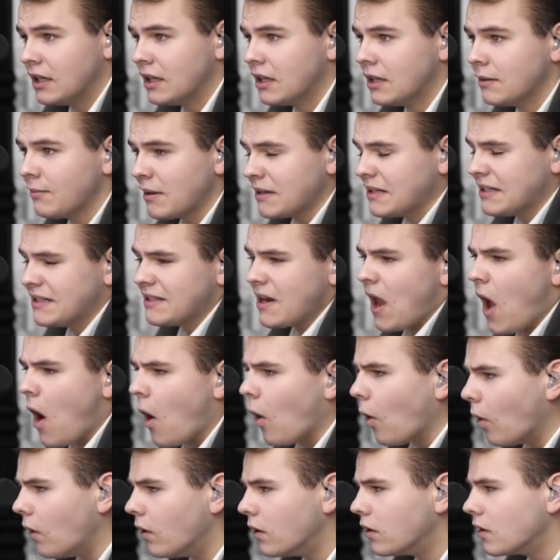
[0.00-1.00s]
but
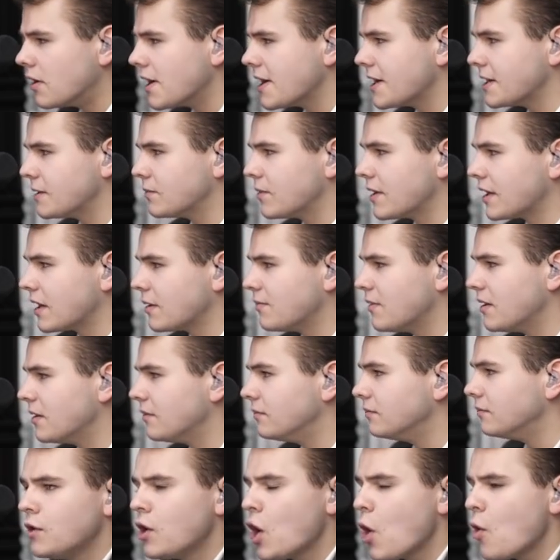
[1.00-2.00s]
still. Right, anyway, come on.
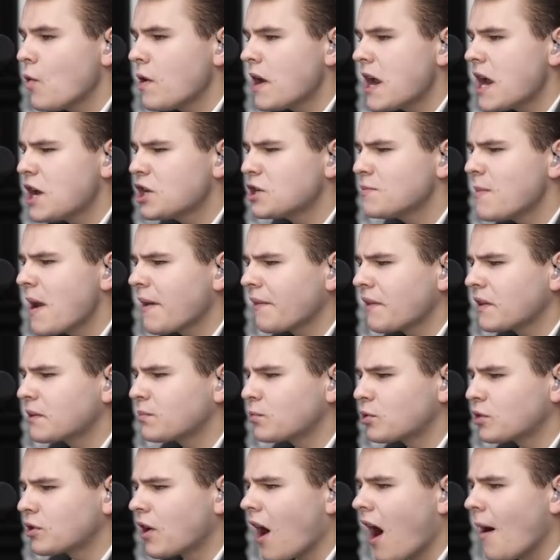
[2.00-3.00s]
No need to make this
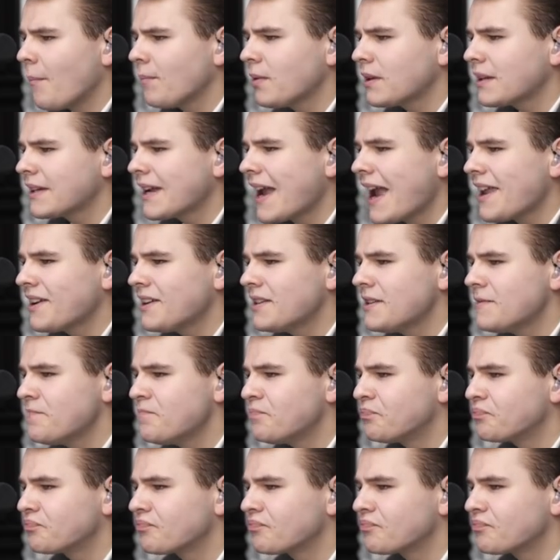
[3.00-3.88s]
more complicated.